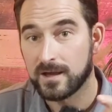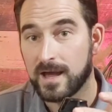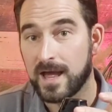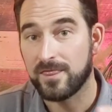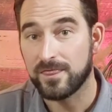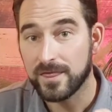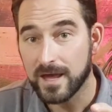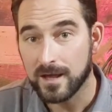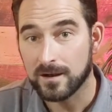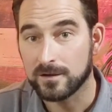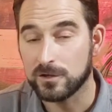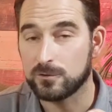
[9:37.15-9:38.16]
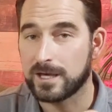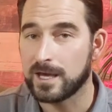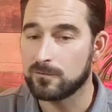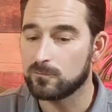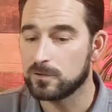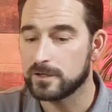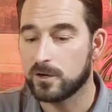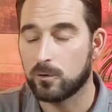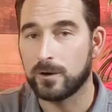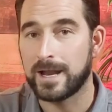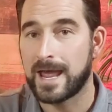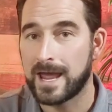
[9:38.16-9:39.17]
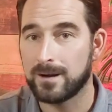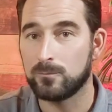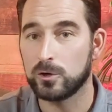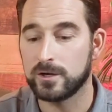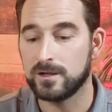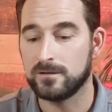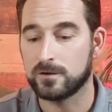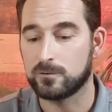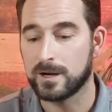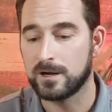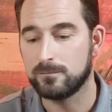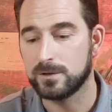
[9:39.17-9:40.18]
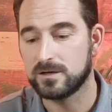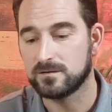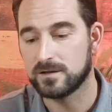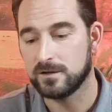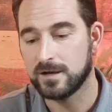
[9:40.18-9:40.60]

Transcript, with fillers: and then you can't really go and hammer it in the ground because then